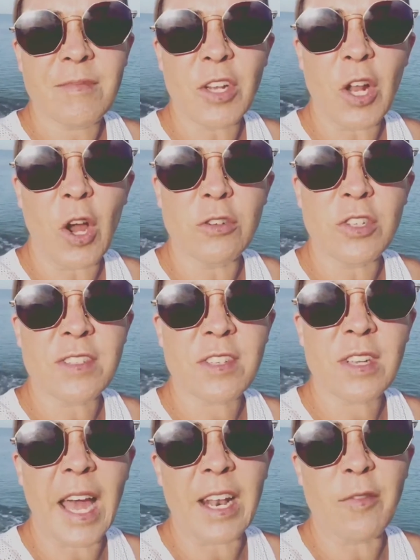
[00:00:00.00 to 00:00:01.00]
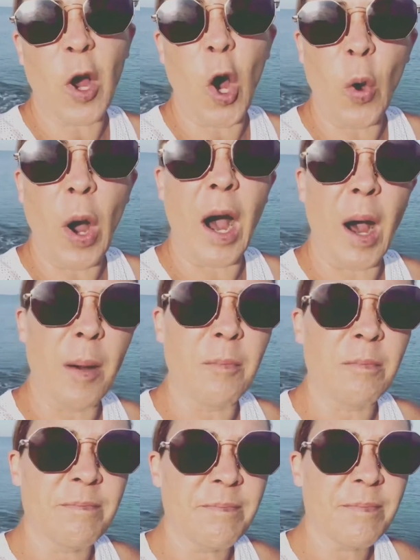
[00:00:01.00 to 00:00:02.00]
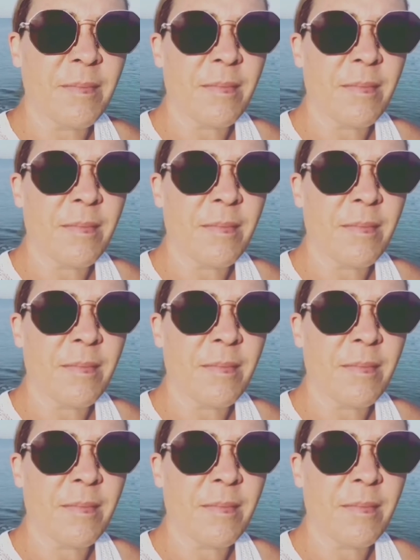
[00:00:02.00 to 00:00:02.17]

you know, just kind of ho-hum.